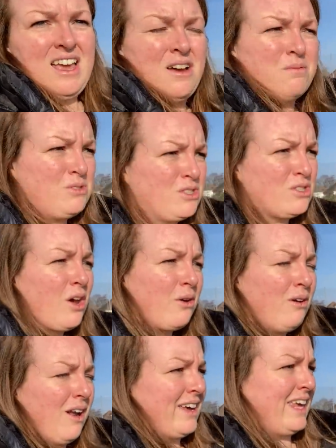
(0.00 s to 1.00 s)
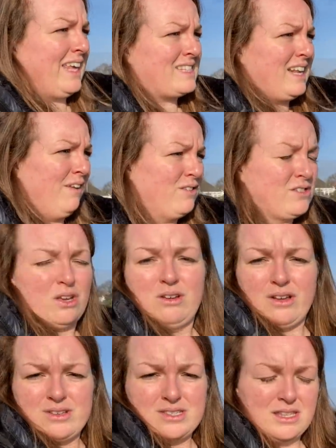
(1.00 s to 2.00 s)
I'm so lucky to live so
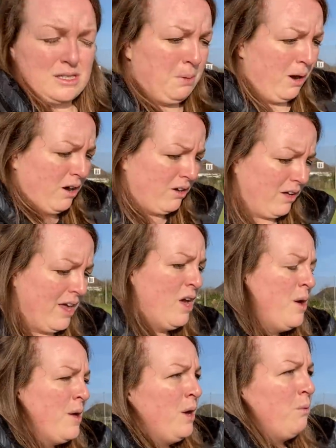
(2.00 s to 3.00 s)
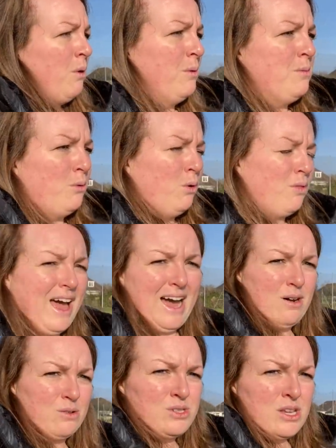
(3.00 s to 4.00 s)
close to this park. I, when we bought the
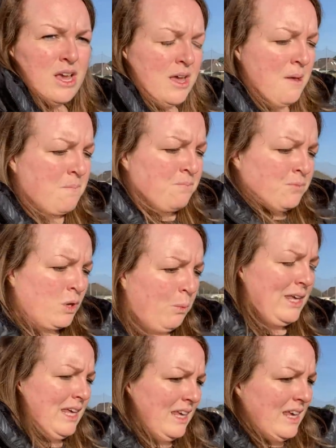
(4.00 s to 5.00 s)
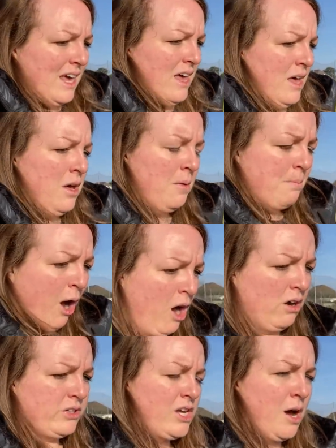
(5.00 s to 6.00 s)
house, we
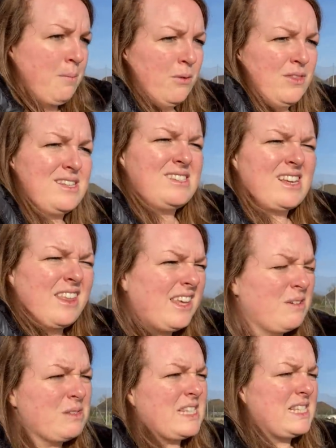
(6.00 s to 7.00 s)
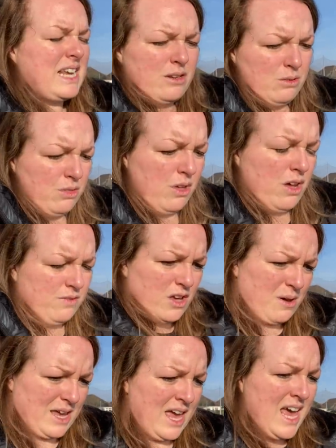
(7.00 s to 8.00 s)
parked up on this, I think it was the second or third
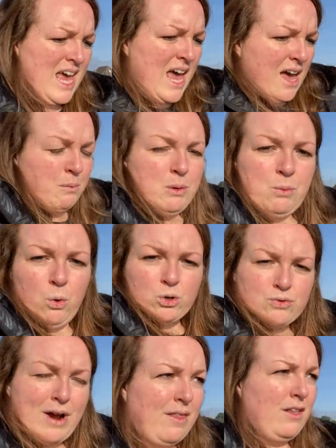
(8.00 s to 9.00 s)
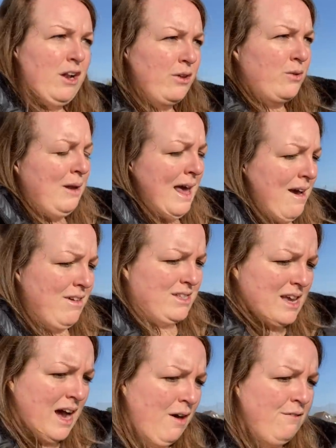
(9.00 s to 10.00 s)
viewing, and we walked around the local area. So
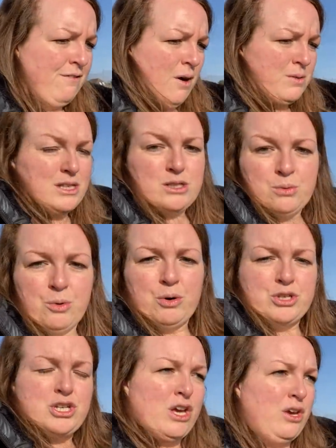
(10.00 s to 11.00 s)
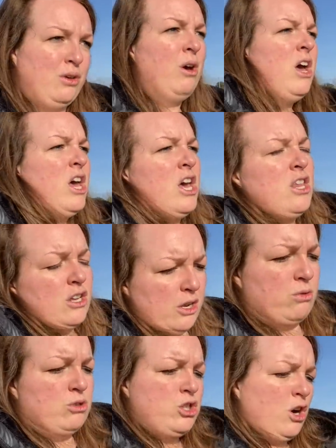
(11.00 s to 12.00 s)
how far was it to walk to the
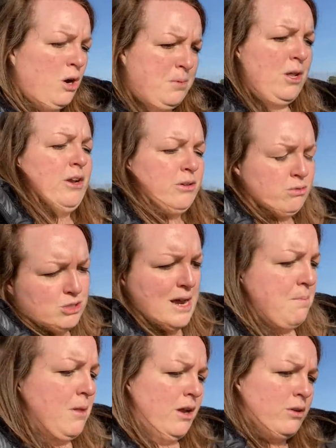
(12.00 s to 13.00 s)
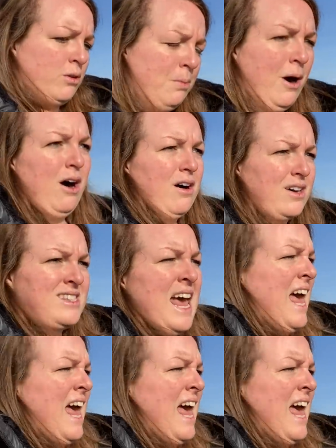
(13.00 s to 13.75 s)
local shop, the local gym, the local parks?